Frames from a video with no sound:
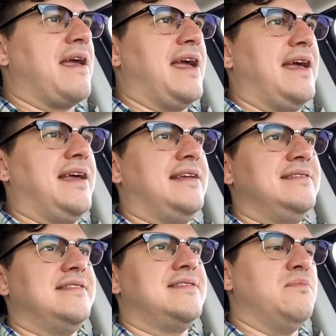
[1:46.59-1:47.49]

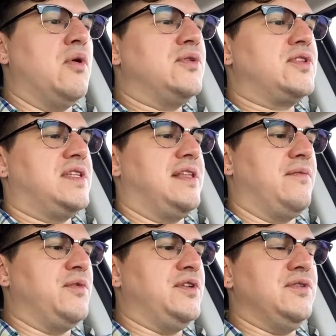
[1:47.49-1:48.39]
And most of
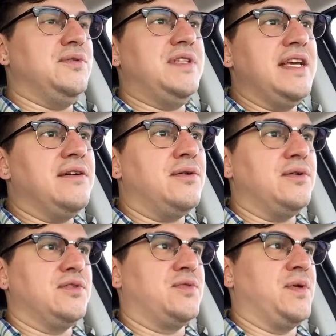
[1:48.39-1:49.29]
them would do
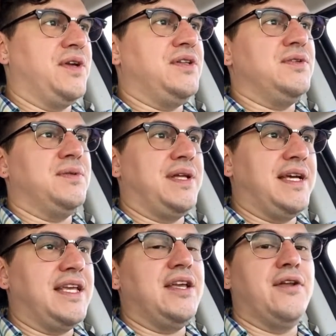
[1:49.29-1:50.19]
deals where you do,
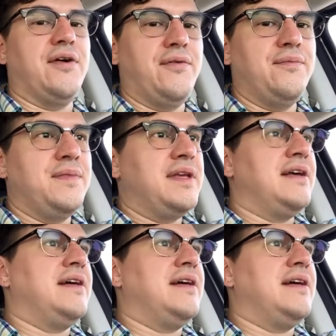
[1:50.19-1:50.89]
like, you know,